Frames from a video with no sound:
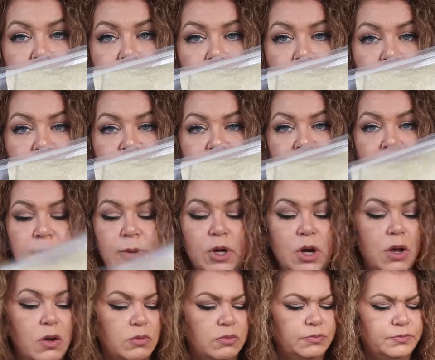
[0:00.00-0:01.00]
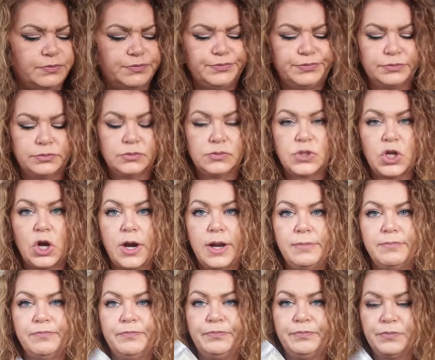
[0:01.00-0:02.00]
Oat fiber, sorry.
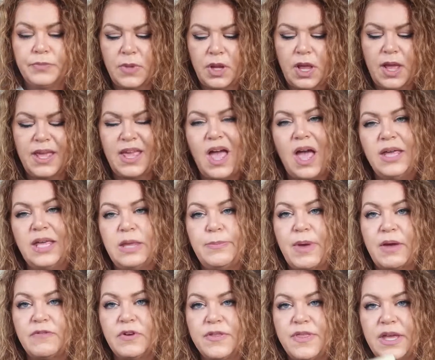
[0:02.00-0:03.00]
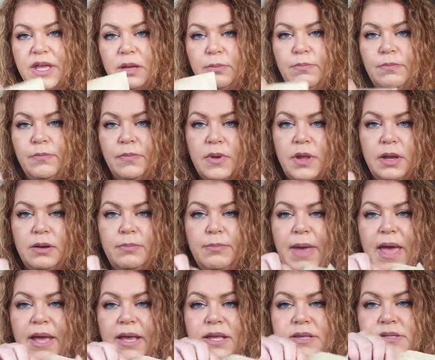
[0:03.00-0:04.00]
I keep everything in
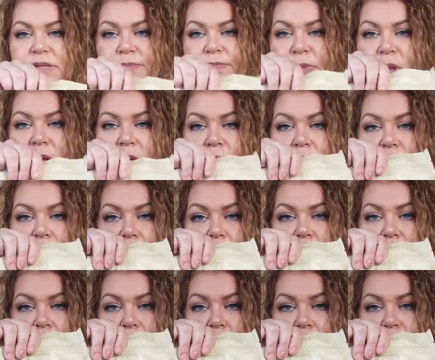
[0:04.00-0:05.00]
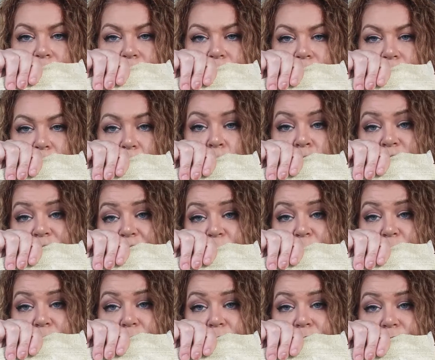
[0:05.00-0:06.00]
baggies. Oat
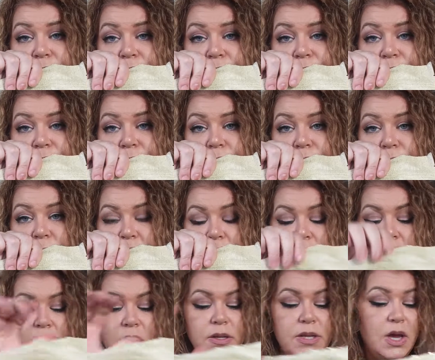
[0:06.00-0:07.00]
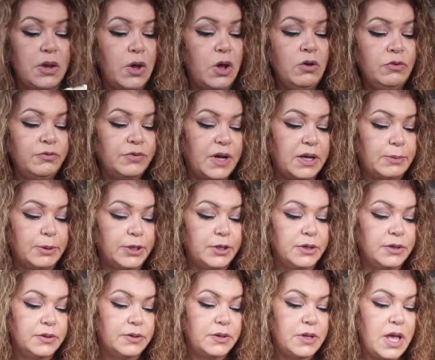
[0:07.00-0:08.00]
fiber. Now, oat
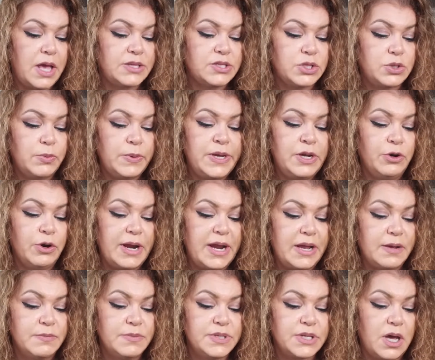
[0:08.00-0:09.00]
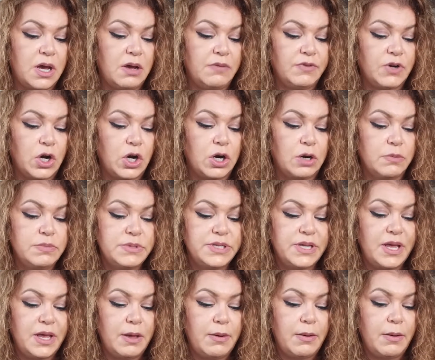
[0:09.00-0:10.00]
fiber has 3 grams of
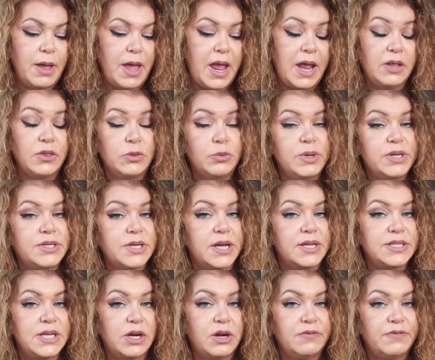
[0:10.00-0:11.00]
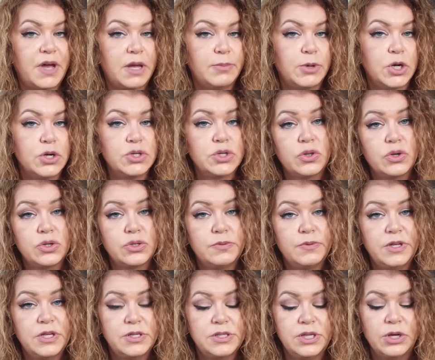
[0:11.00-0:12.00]
carbs and 3 dietary fiber. So there's
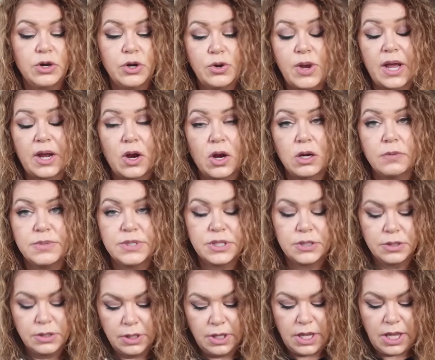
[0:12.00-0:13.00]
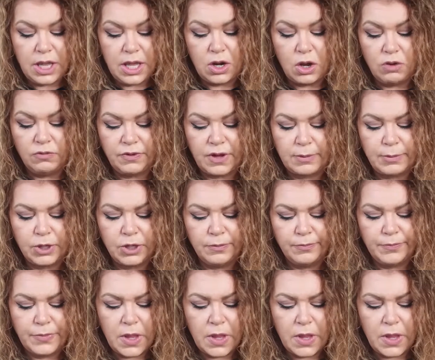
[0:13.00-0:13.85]
0 net carbs in oat fiber.